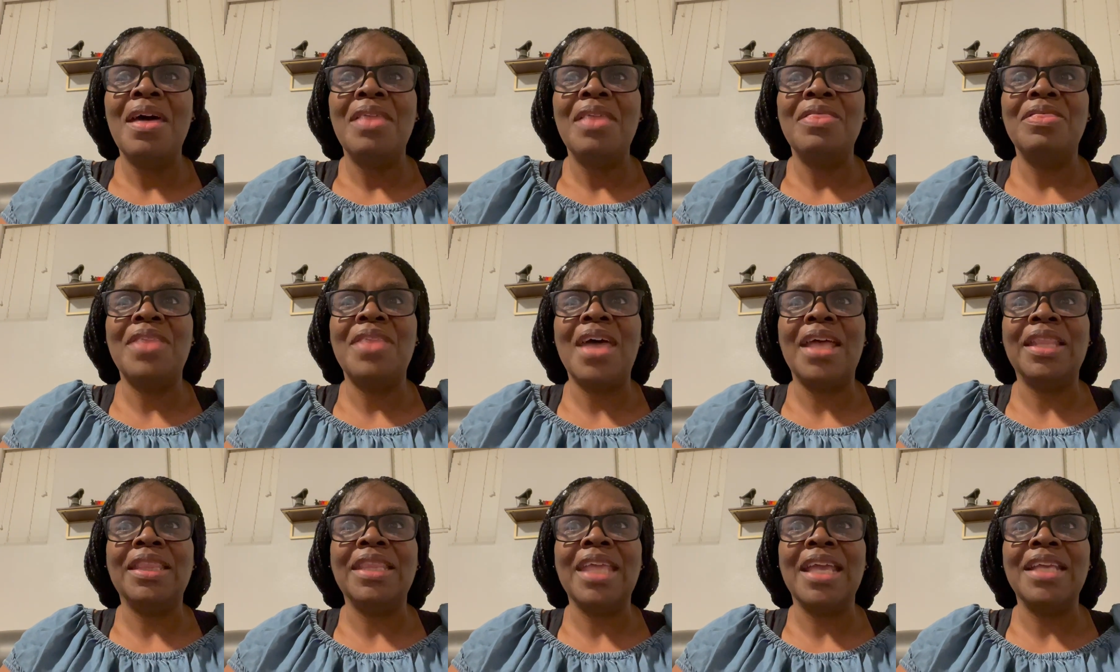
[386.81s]

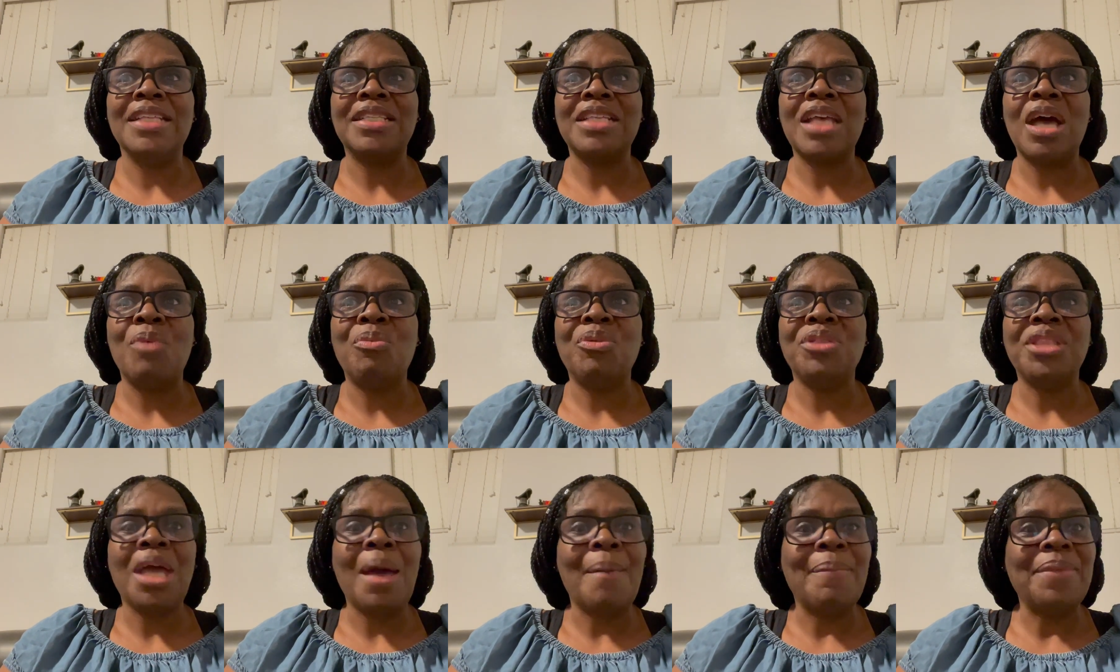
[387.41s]
that lays out
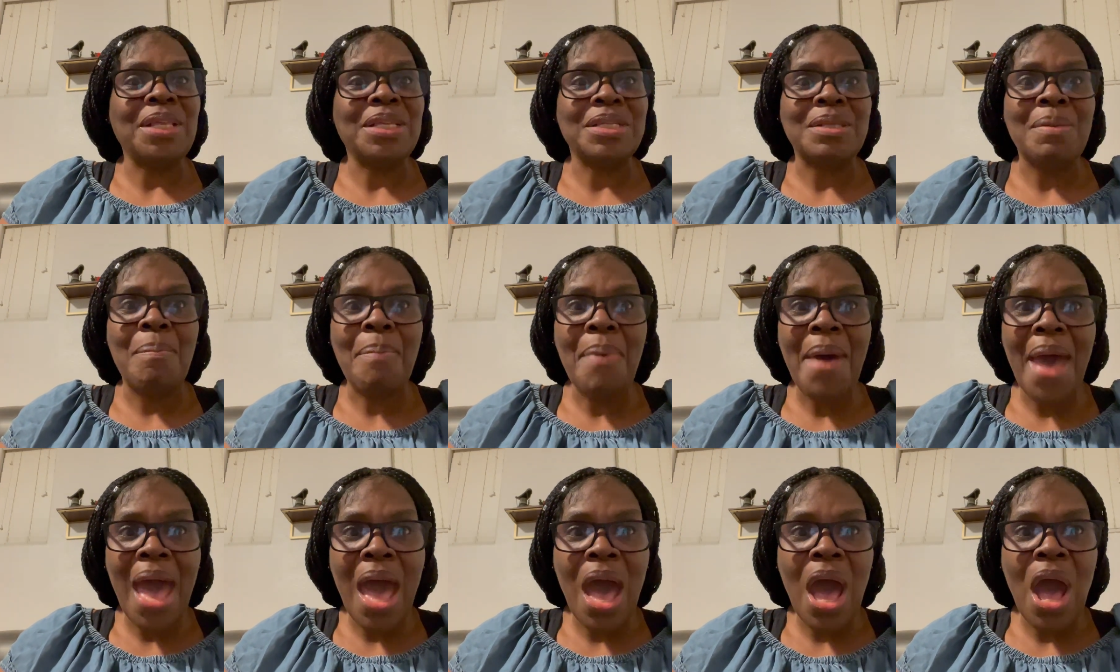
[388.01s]
what the company is
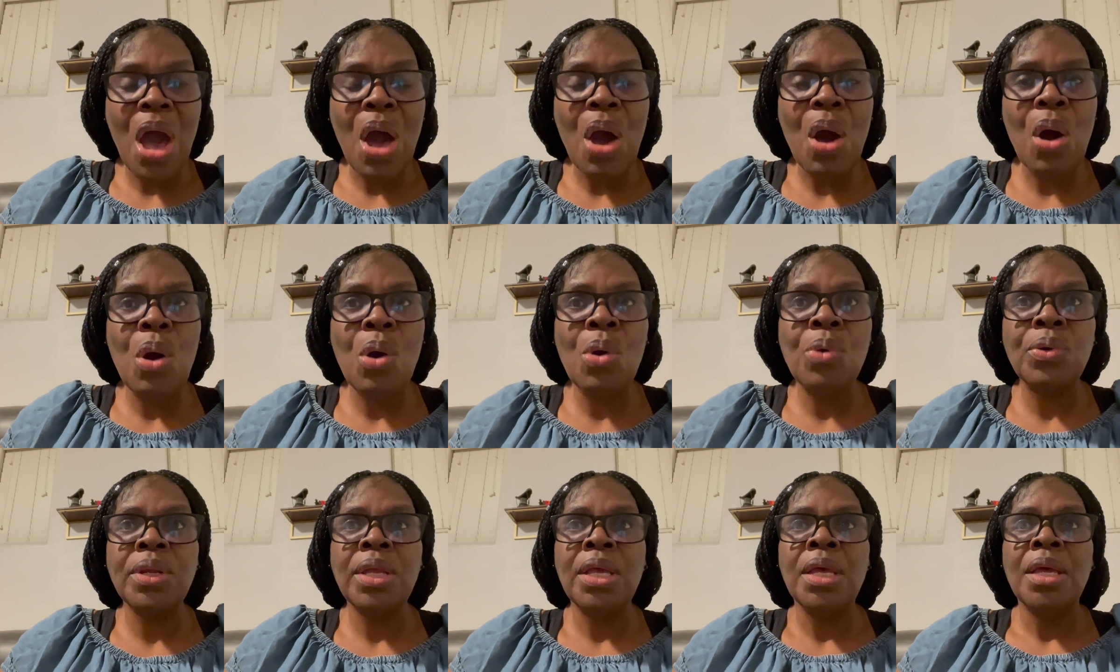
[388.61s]

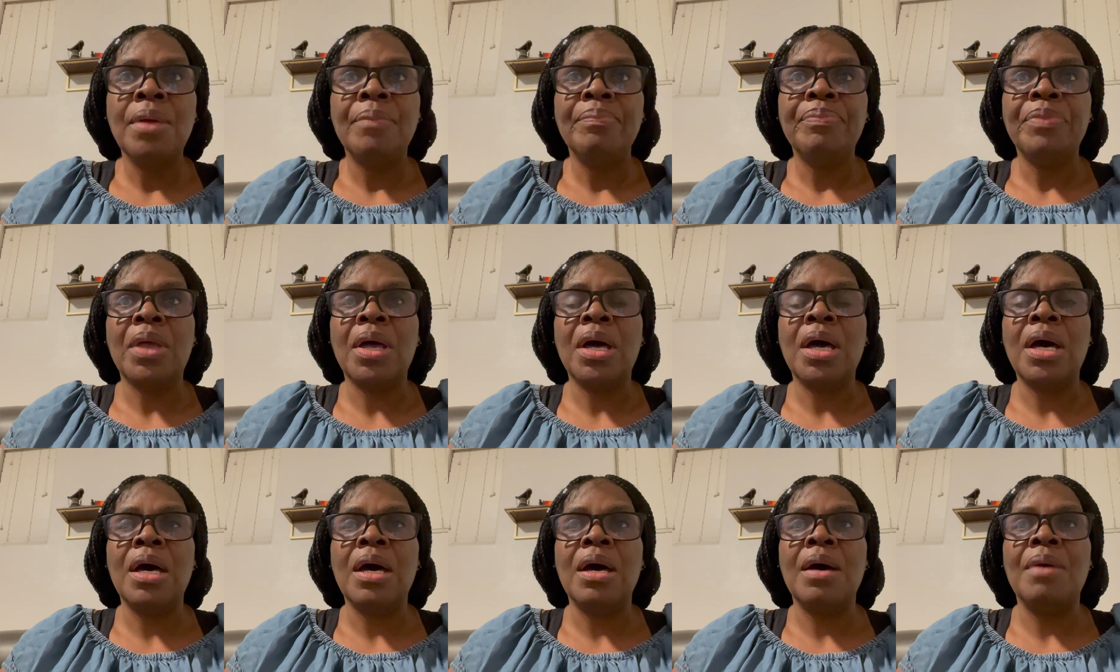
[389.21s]
about,
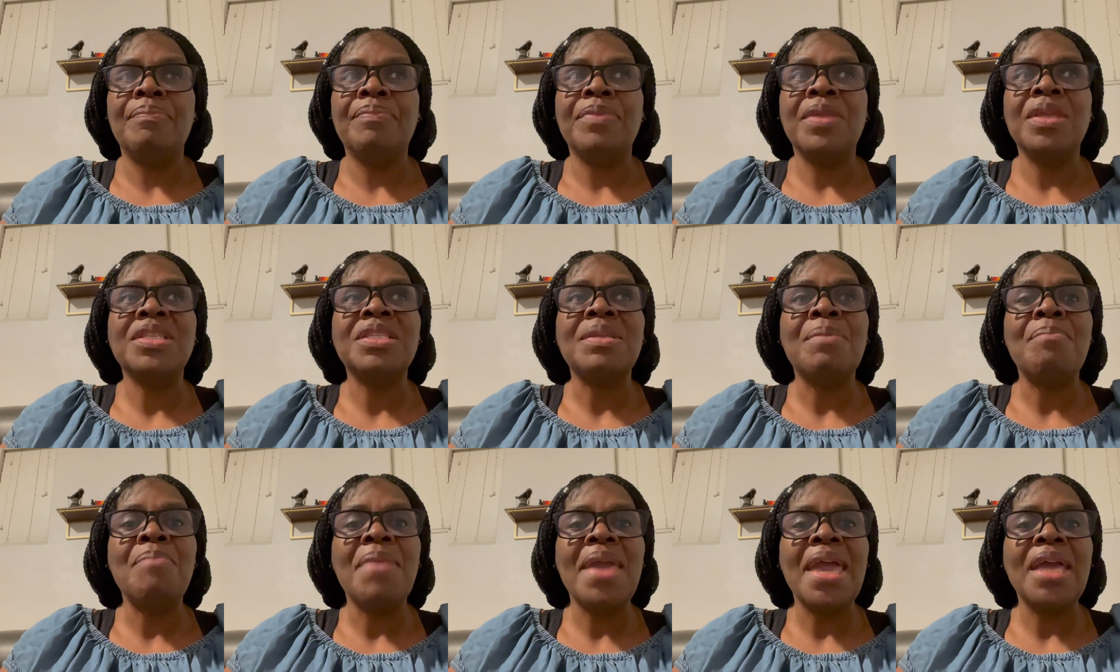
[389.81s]
um, it's
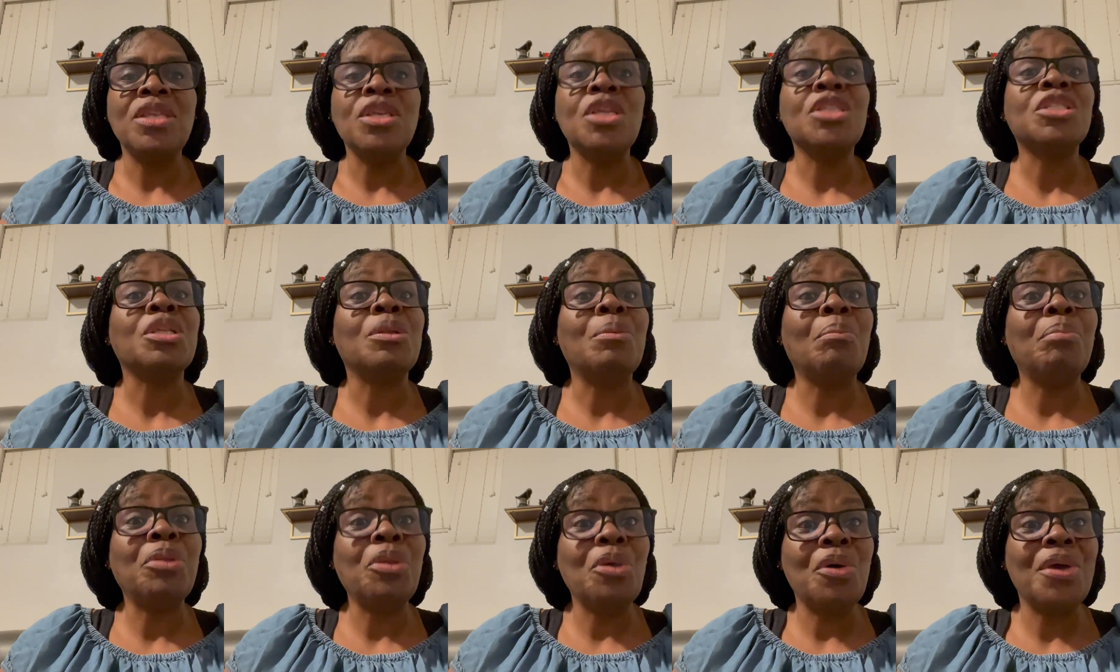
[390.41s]
a man, it's an
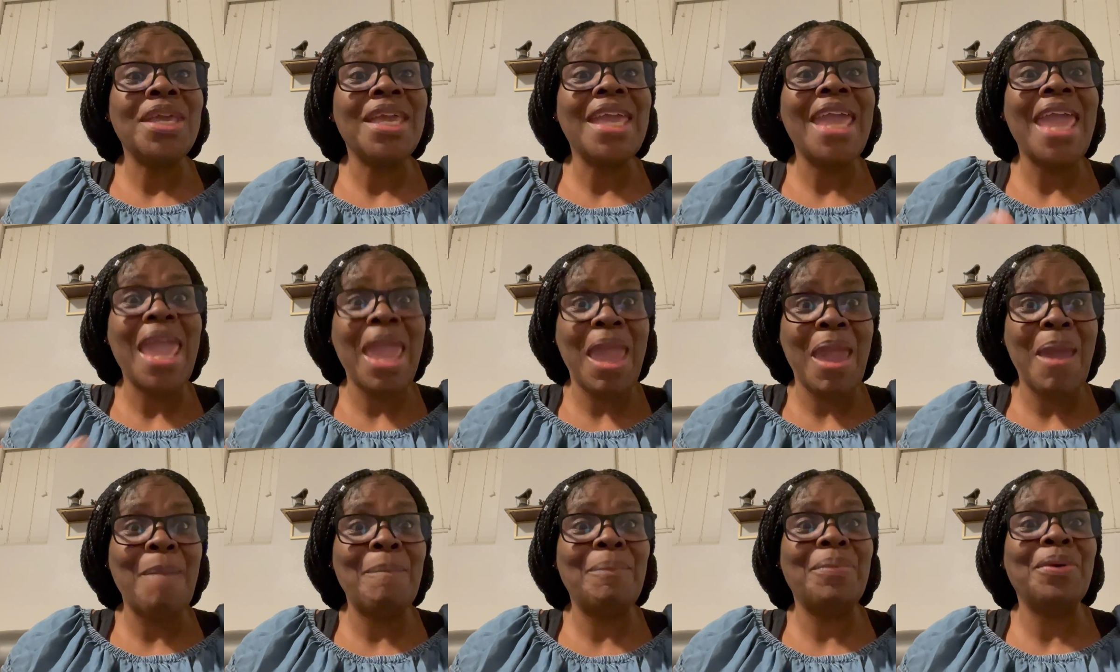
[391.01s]
employee
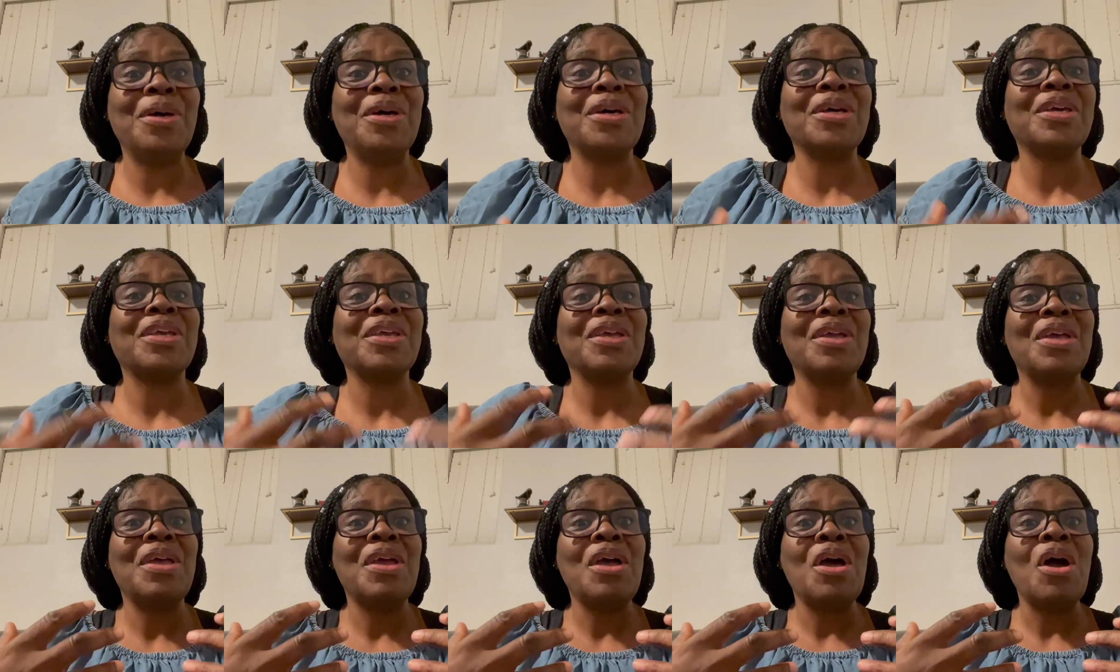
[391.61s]
handbook,
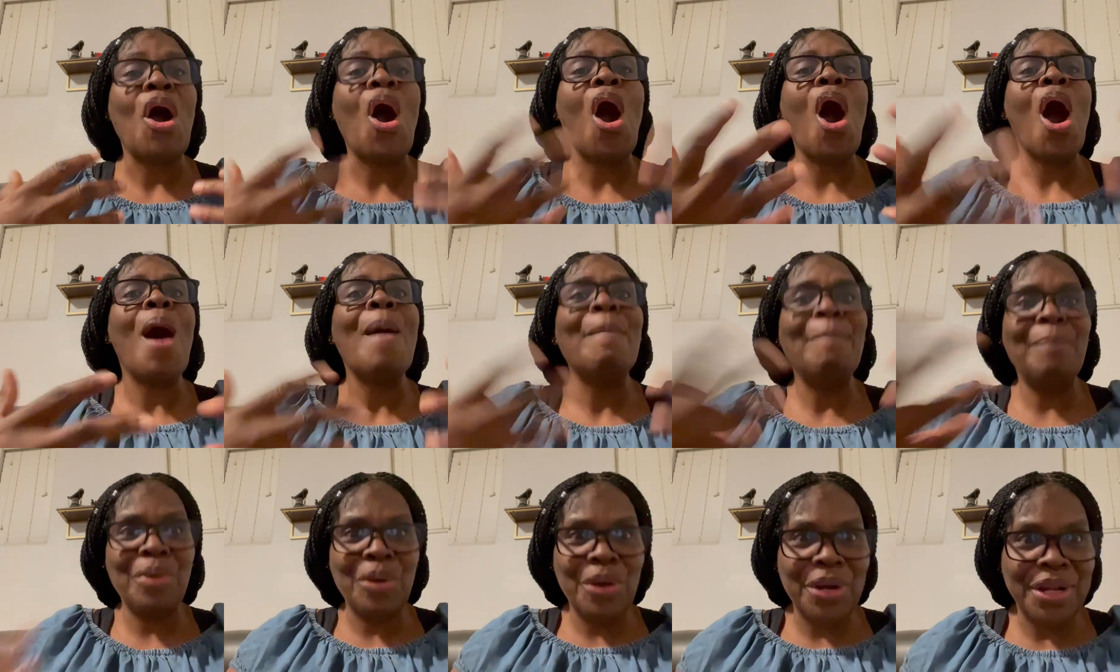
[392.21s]

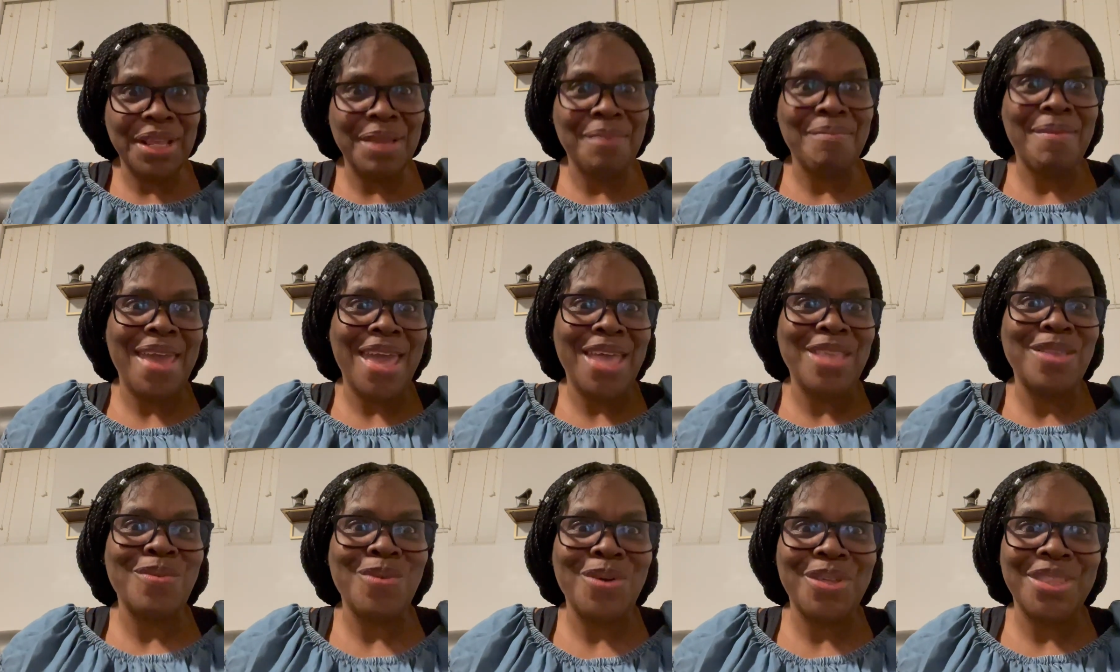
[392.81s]
onboarding
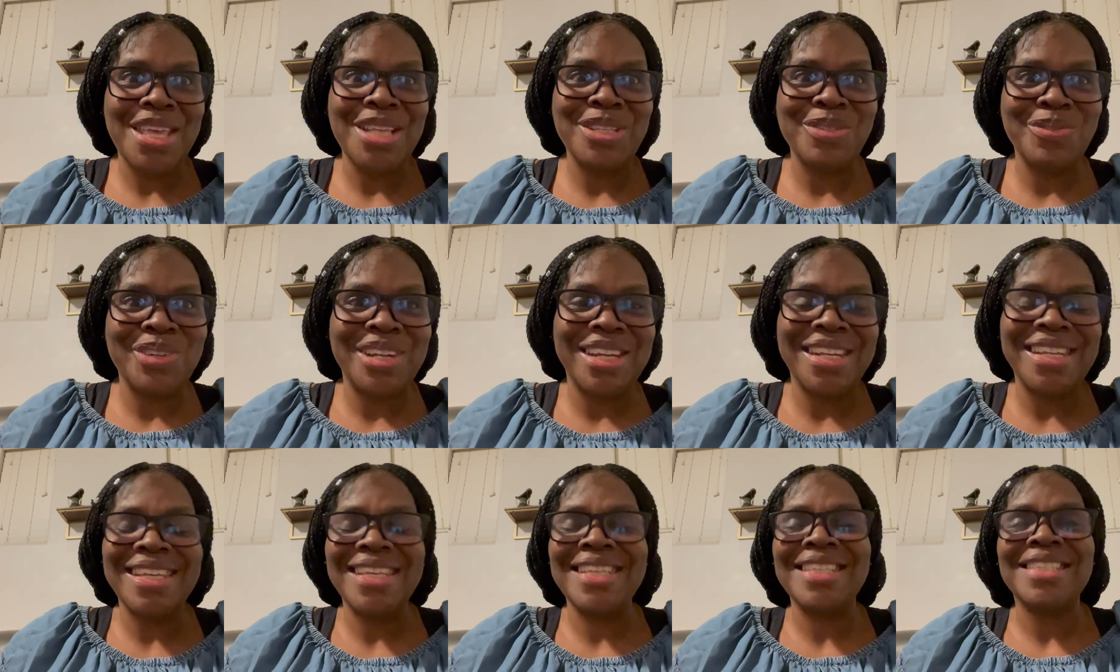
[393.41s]
manual. That's what
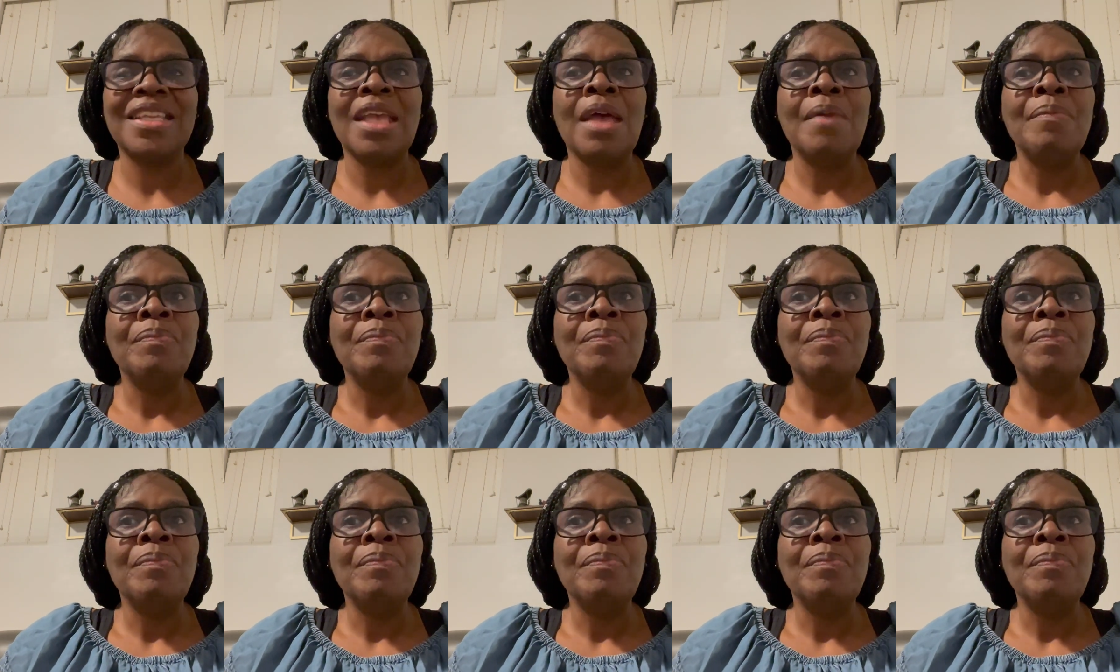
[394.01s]
it is.